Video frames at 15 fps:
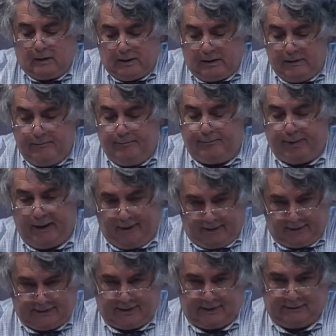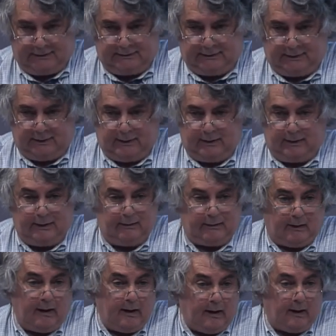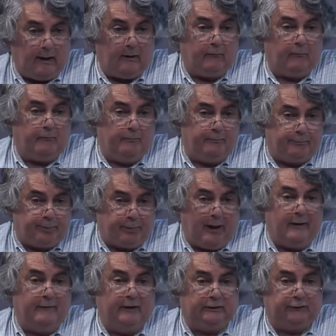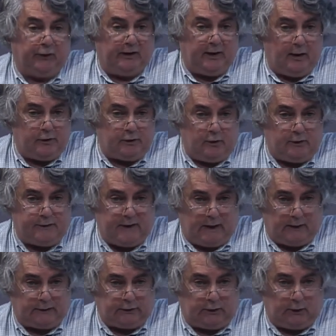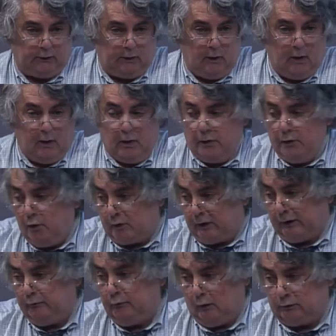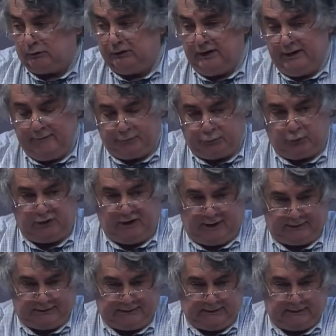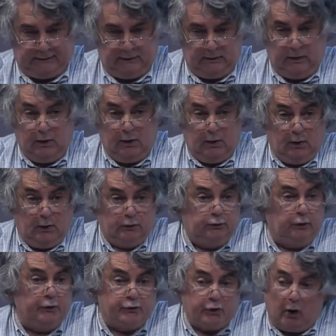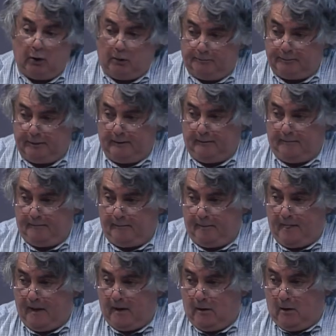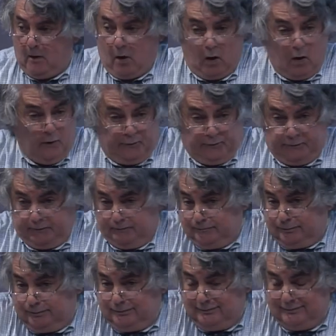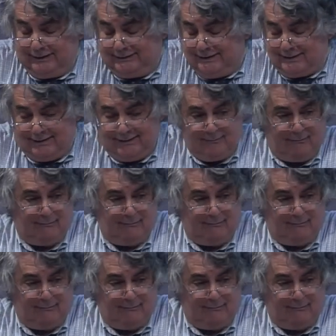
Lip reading: impatient private financial sector, you cannot leave to that the job of, that is